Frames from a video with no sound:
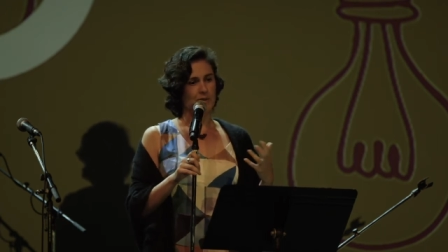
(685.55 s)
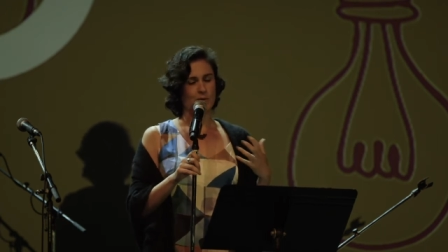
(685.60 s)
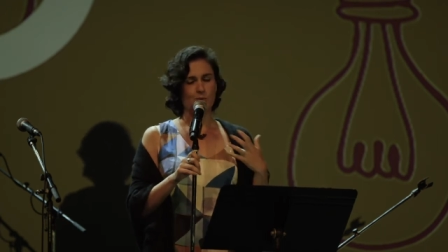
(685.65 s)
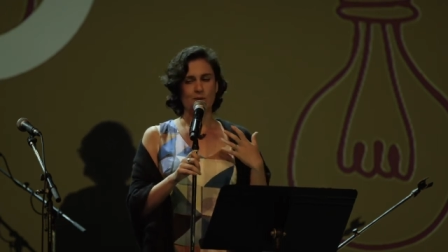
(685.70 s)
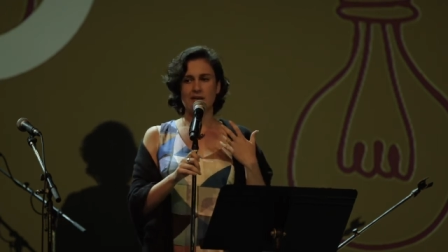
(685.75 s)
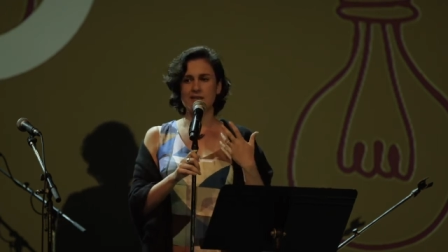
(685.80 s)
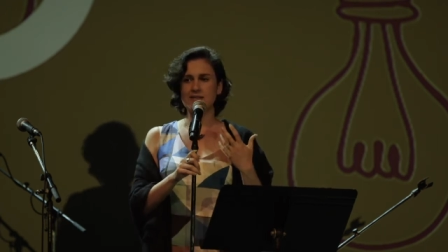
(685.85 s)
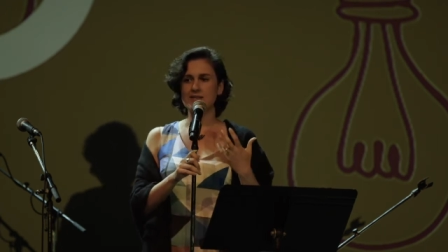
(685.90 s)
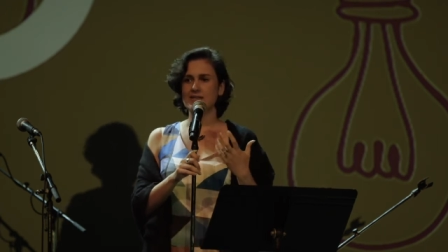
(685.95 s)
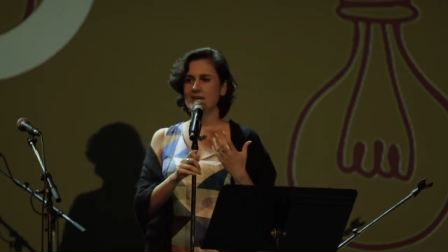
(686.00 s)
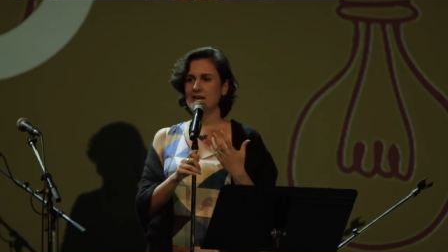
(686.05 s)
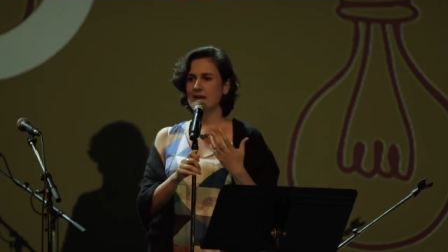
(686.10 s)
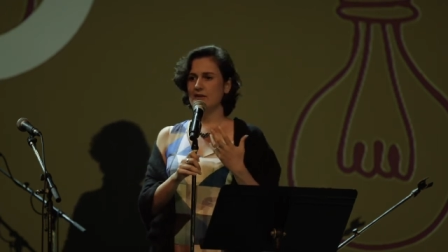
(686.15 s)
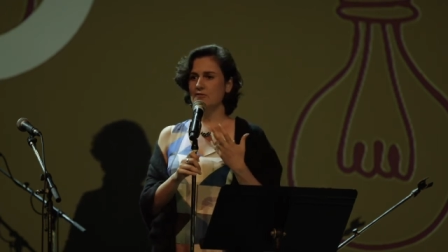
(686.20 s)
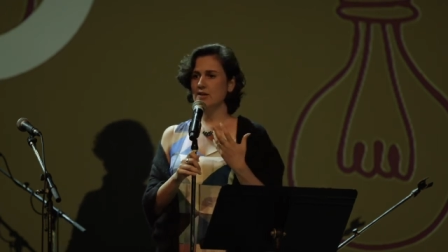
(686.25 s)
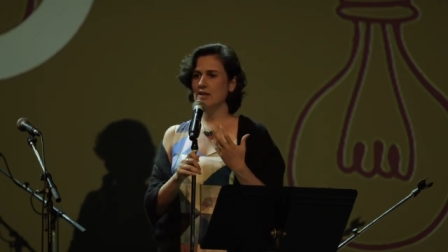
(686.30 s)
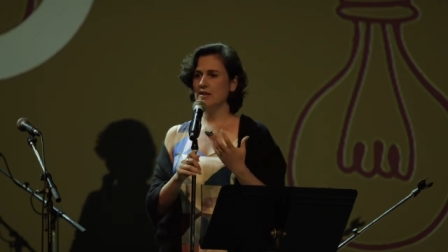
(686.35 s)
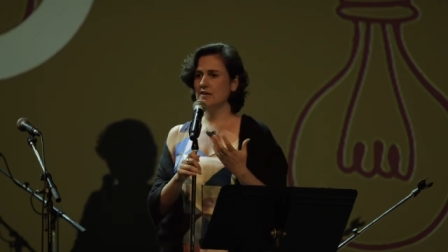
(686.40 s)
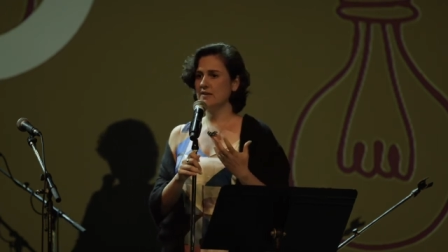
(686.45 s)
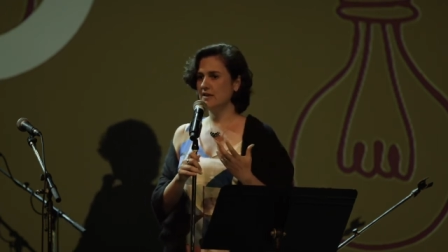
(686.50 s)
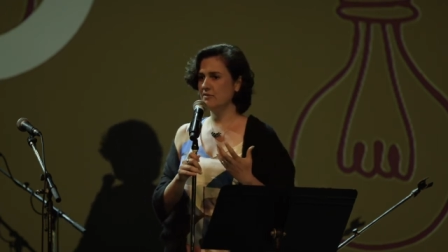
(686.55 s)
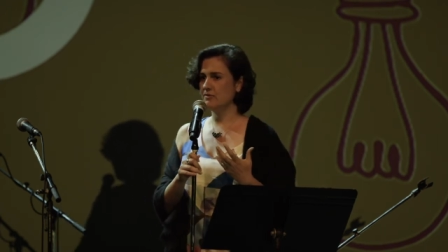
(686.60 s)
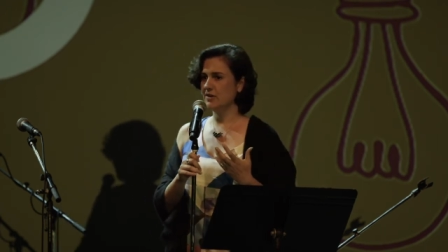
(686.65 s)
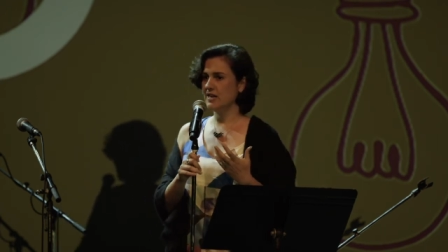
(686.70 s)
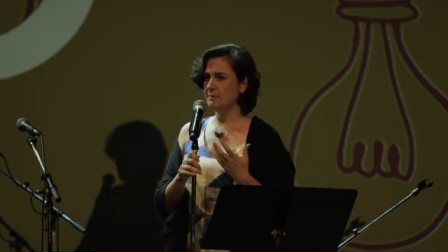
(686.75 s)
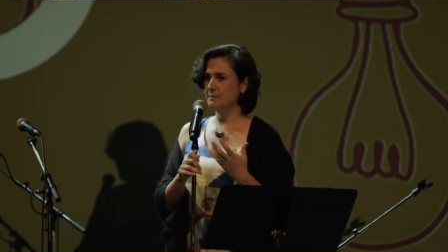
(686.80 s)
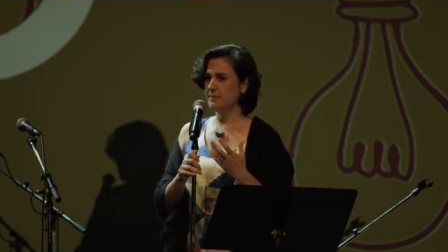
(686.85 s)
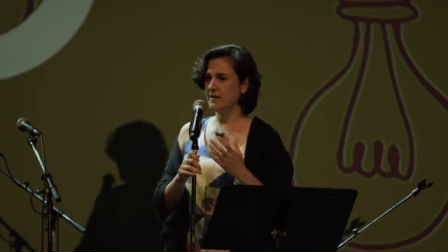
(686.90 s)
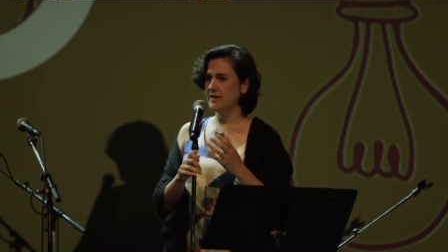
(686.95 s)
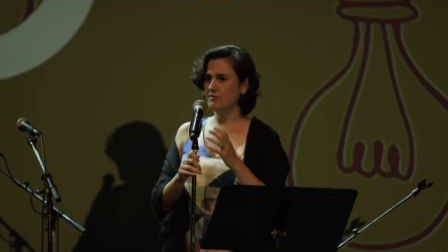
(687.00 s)
And when I say they
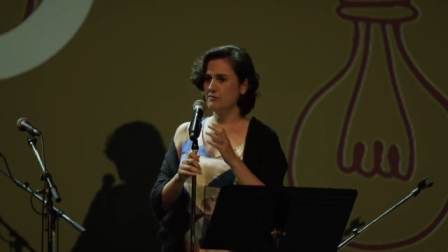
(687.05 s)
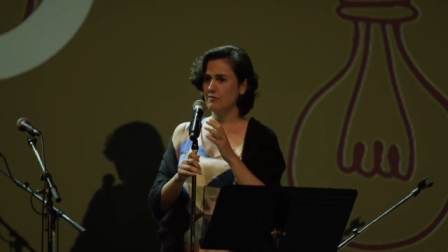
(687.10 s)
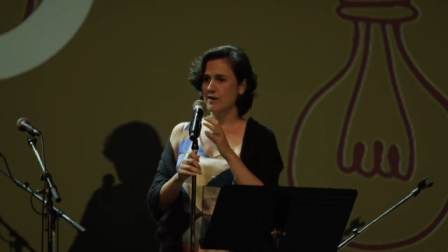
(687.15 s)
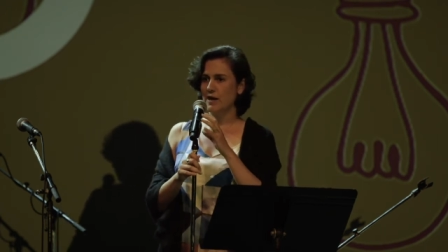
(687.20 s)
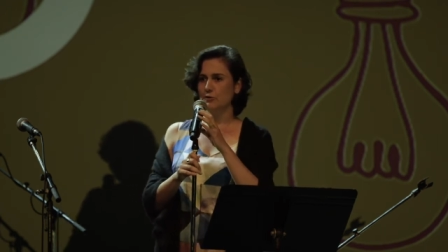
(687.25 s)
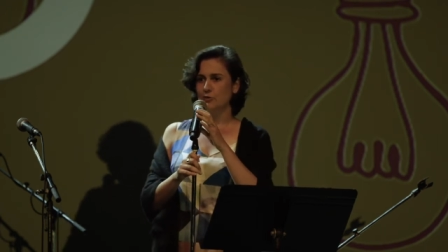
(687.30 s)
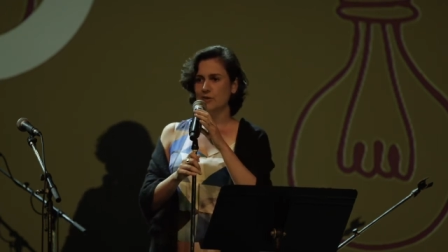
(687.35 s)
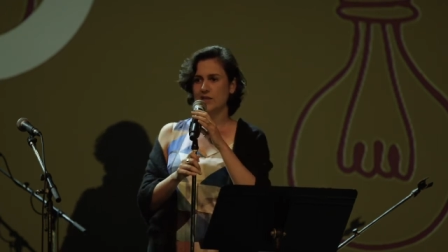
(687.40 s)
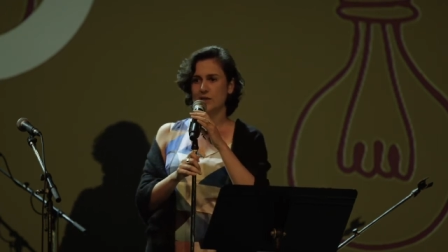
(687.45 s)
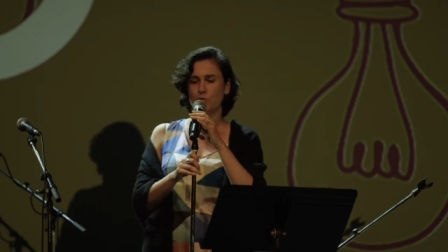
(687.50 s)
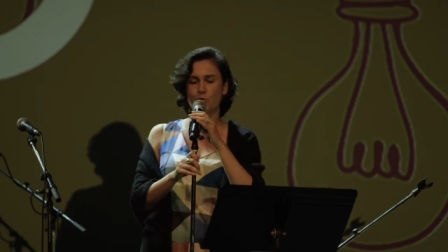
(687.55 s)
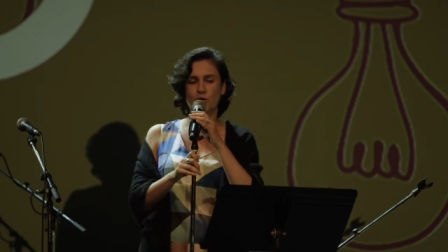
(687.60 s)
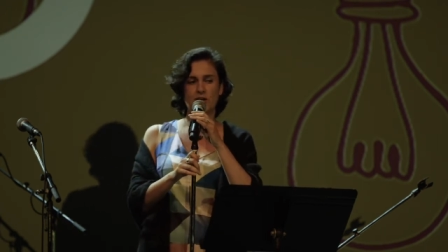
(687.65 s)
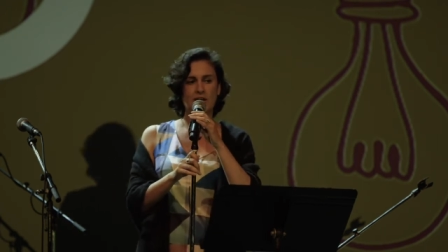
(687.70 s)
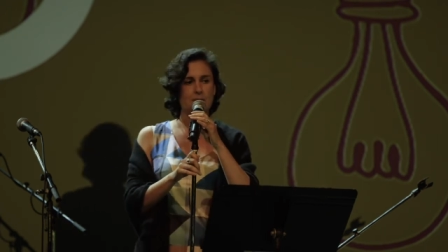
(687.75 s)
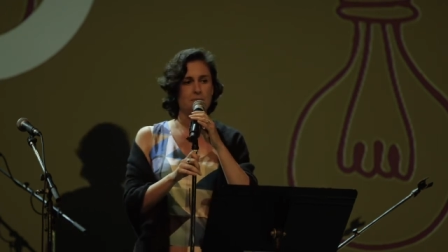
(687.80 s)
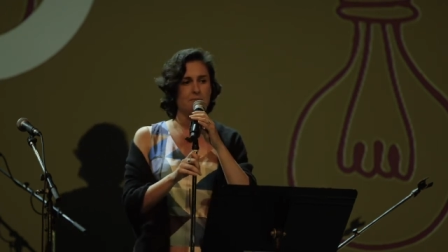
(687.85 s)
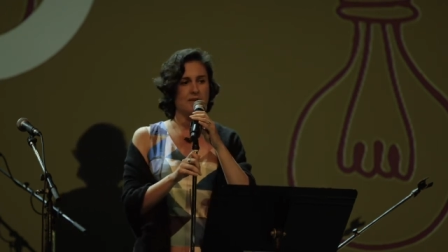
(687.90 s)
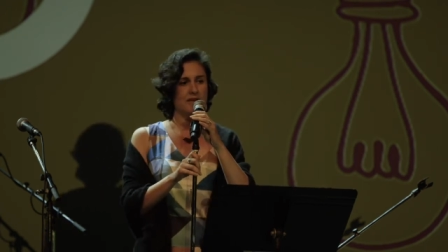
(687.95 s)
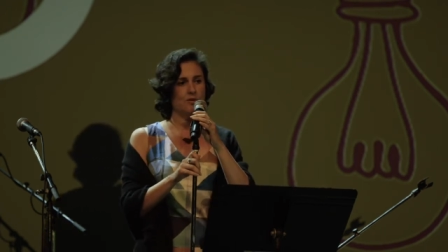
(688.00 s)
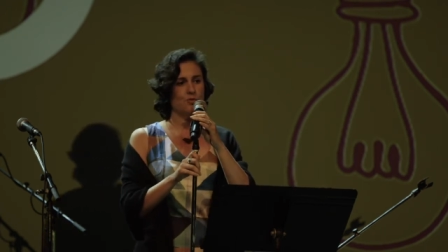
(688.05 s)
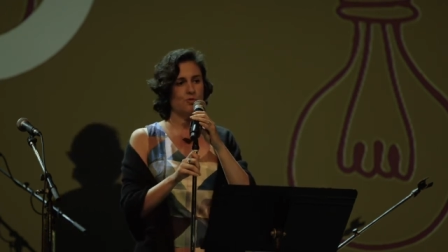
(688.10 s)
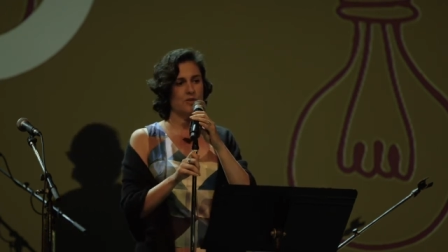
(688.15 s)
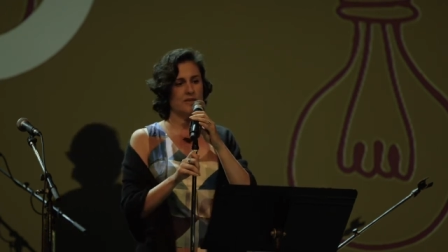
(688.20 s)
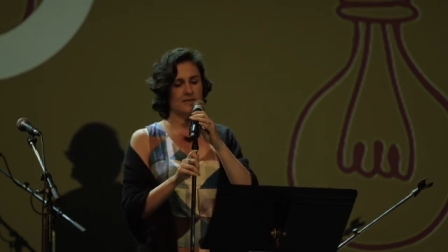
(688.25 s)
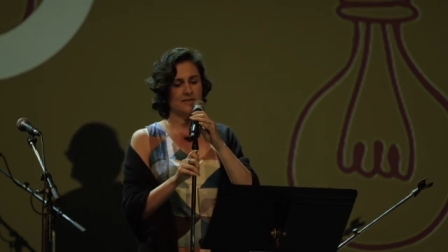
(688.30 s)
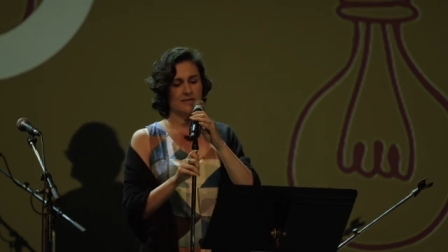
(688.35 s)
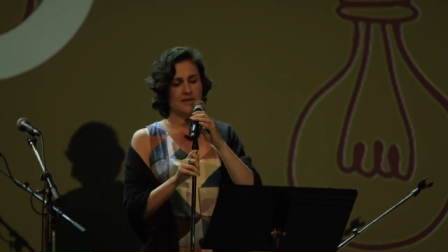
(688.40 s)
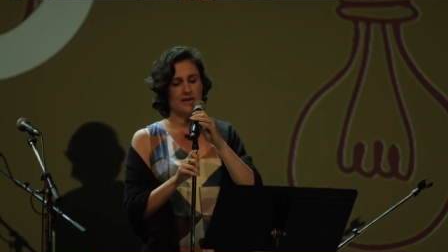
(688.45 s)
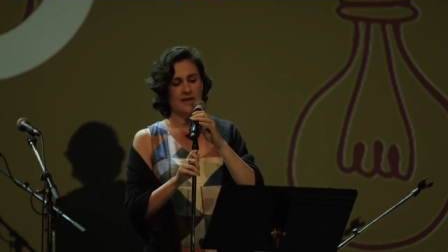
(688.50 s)
really played around with him, what I mean
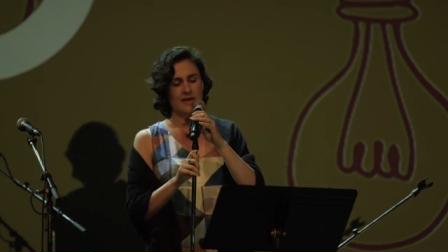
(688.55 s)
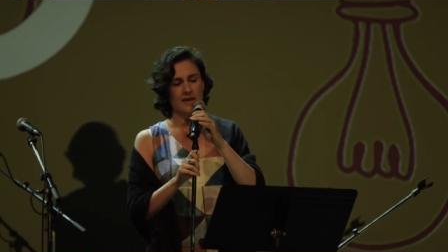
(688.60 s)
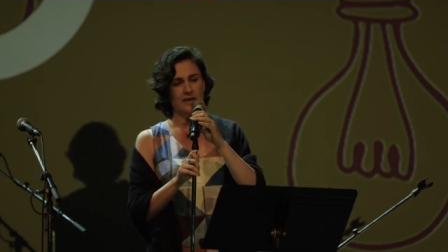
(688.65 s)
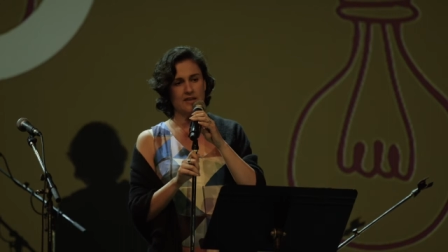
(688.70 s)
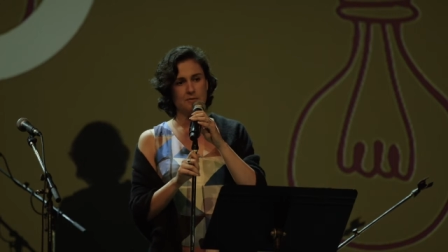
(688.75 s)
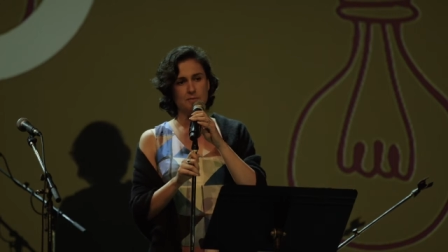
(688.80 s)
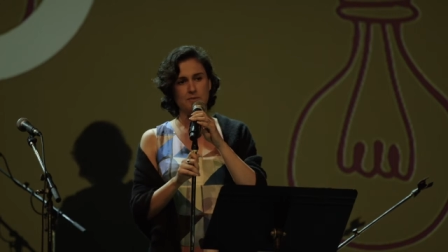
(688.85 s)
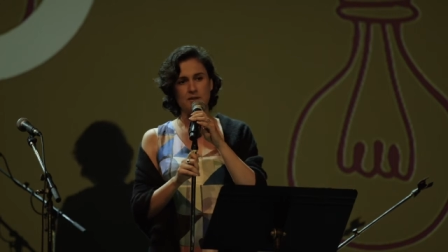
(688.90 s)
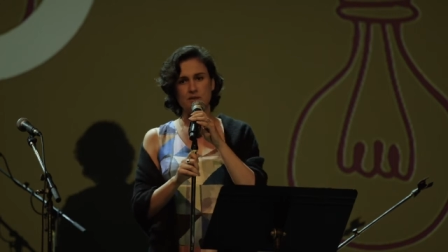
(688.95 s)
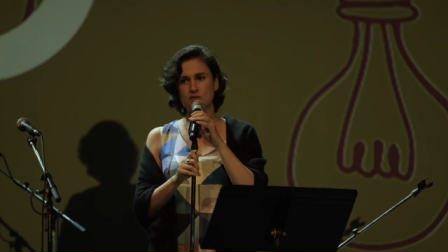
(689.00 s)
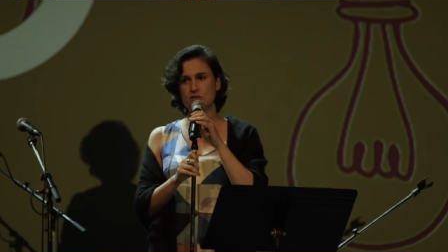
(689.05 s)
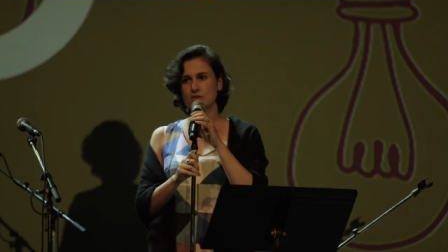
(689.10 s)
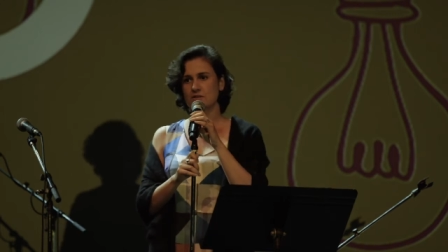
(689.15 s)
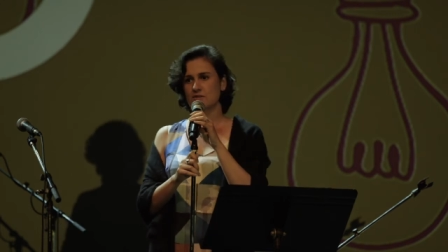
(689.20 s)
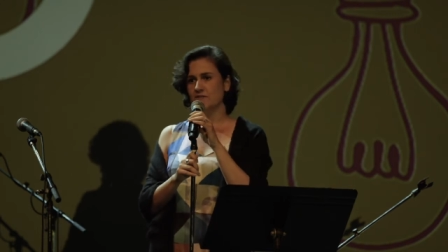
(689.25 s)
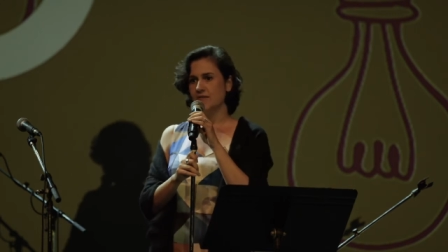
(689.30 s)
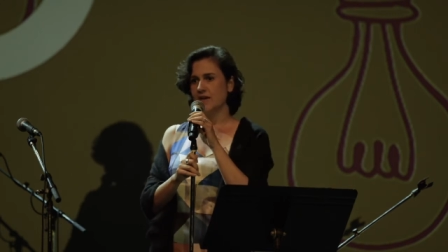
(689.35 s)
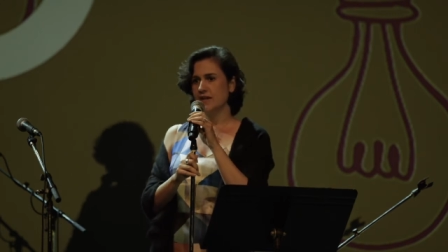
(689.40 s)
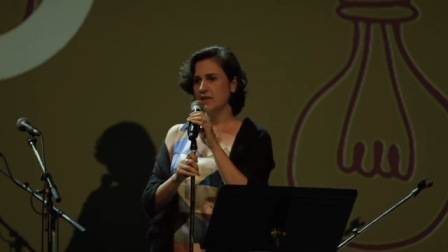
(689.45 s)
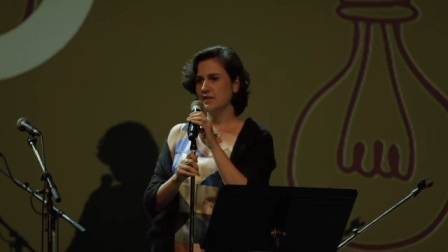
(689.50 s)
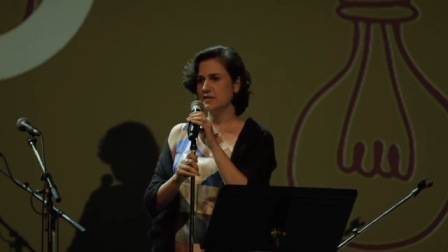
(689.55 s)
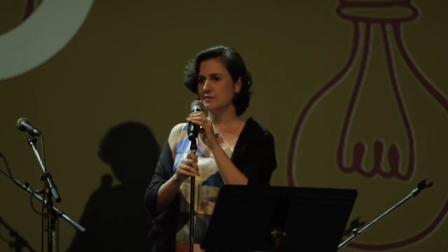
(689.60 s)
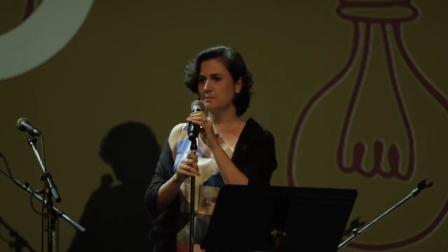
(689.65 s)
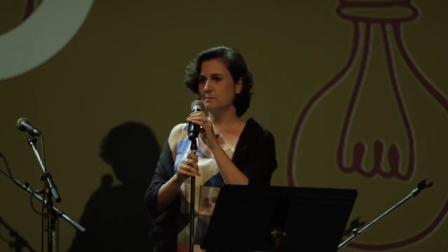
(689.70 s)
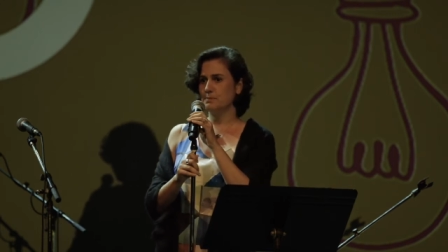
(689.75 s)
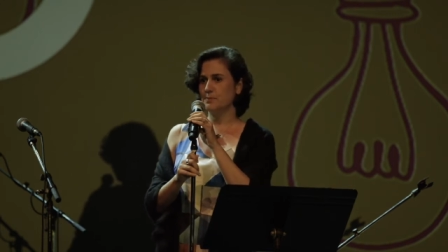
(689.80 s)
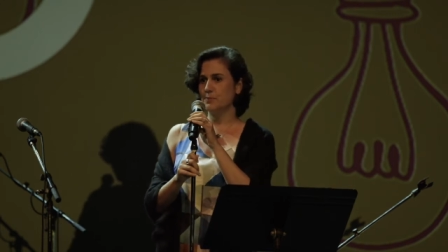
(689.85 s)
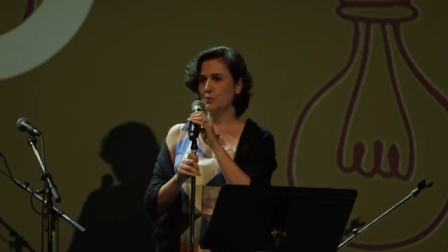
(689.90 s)
is in The Merchant of Venice,